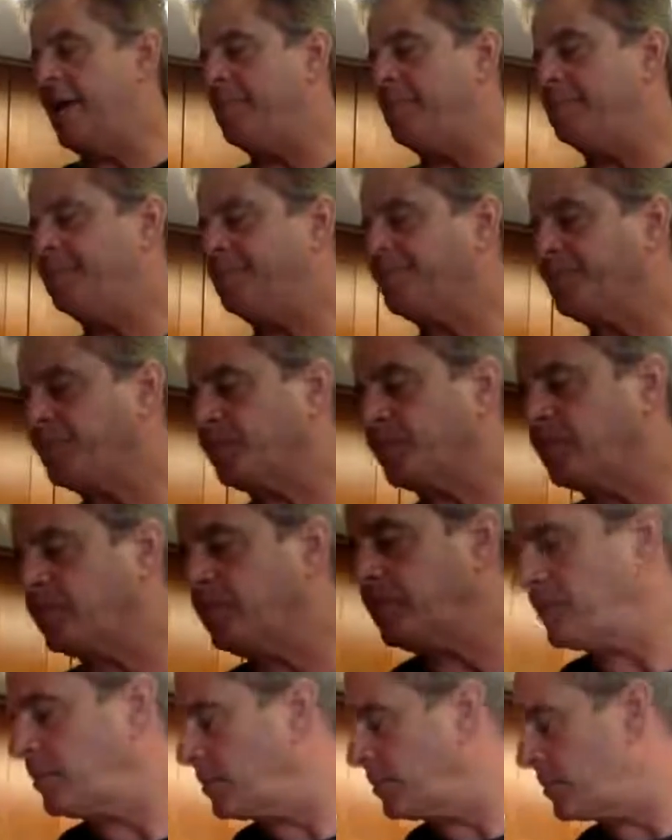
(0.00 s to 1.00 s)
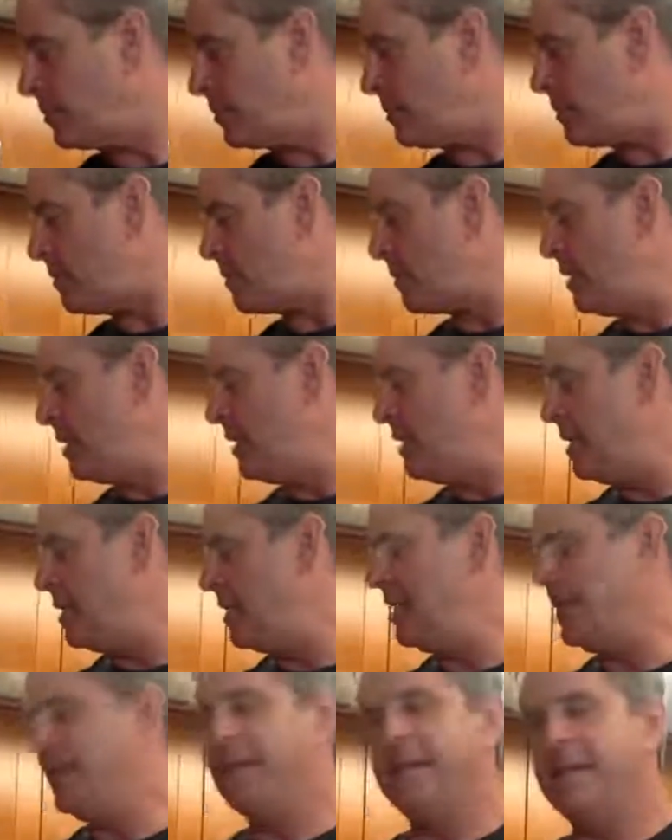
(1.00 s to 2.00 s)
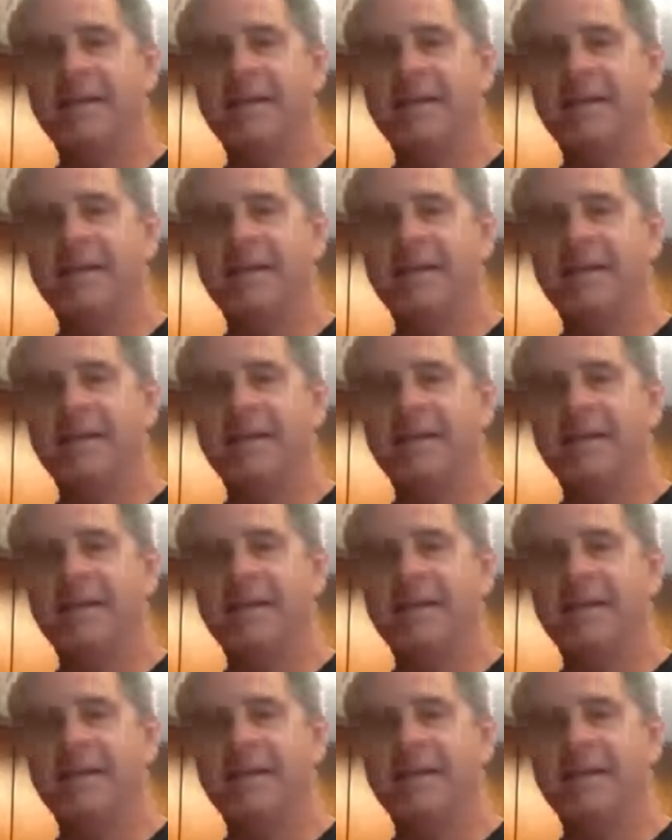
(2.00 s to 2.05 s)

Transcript: already poured it into my cabinet.